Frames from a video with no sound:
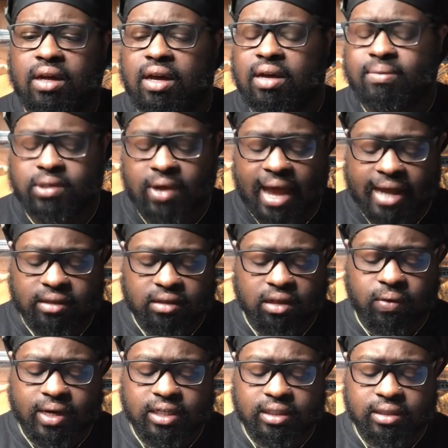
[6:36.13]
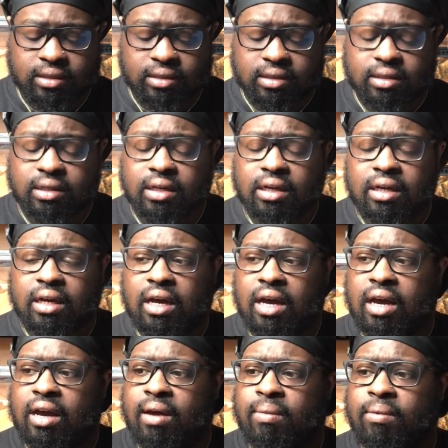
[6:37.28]
So ask good questions.
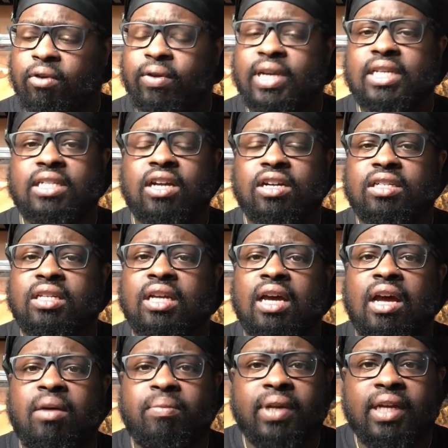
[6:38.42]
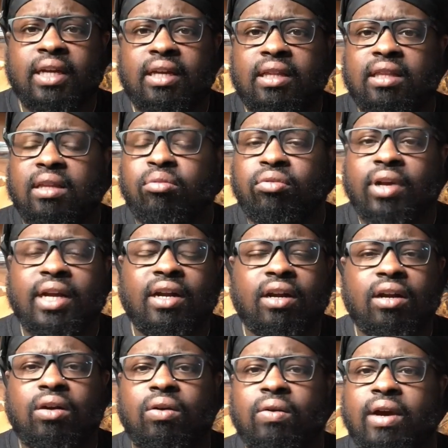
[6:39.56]
Research the company, the
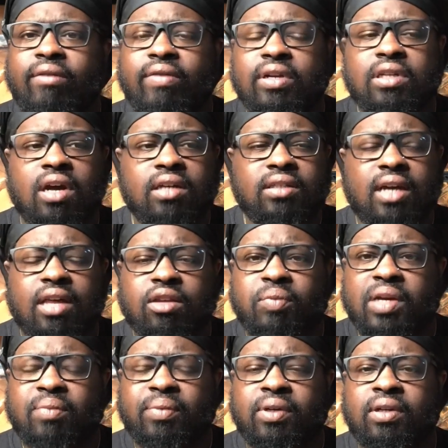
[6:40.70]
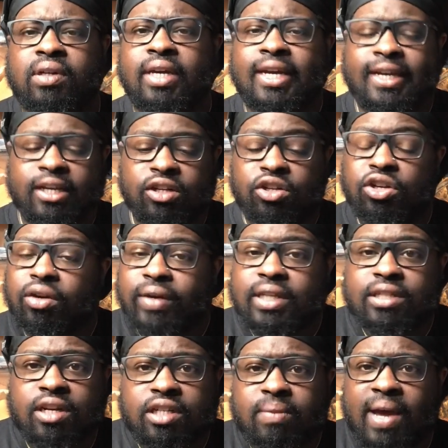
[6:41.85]
breeder, whoever, talk to other people, do your
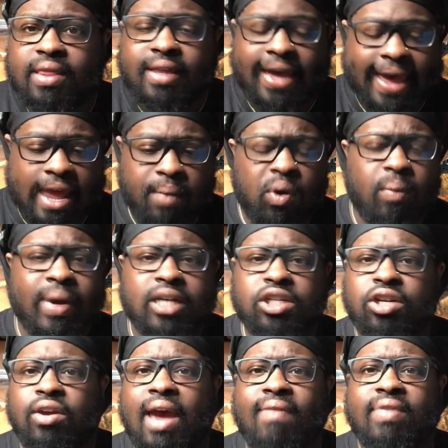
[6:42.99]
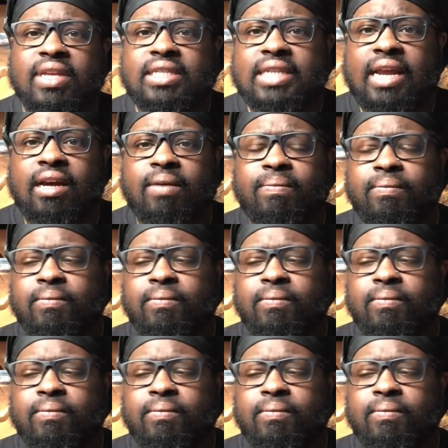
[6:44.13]
research about the animal, make sure you have the setup.